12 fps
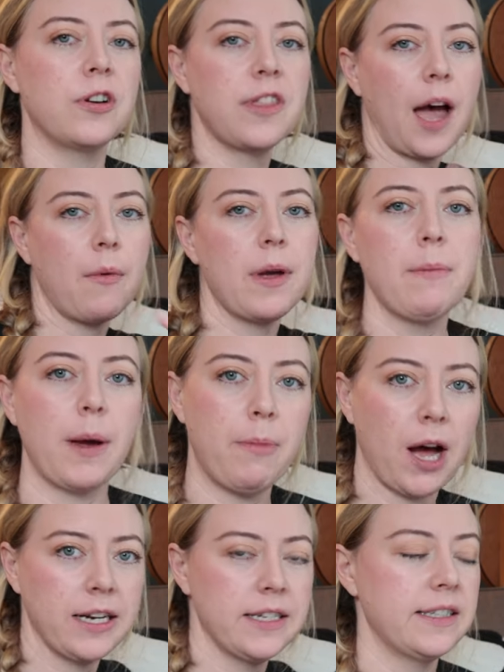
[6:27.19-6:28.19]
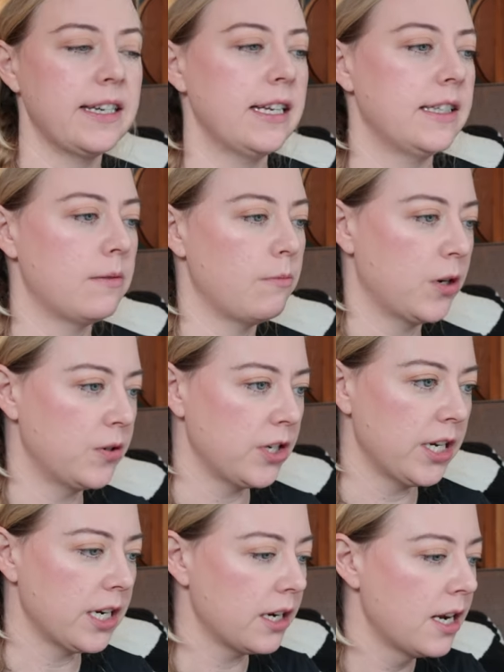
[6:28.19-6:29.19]
That way my body stays in
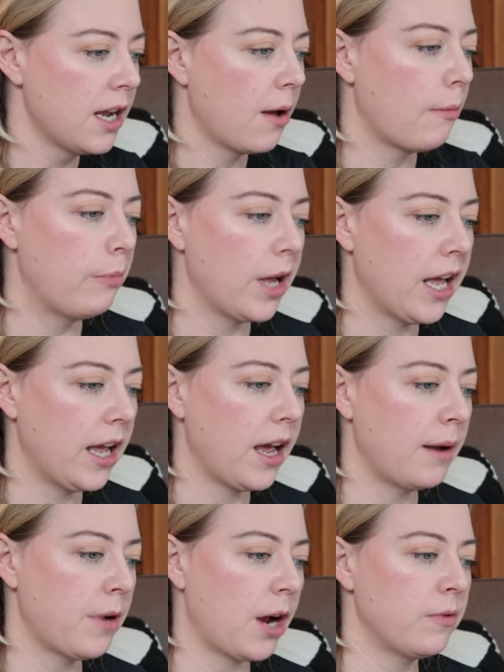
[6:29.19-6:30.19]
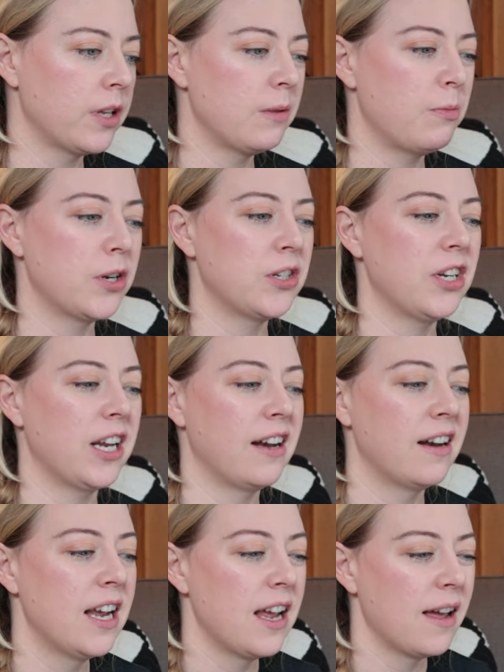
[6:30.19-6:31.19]
motion, but I'm not really pushing.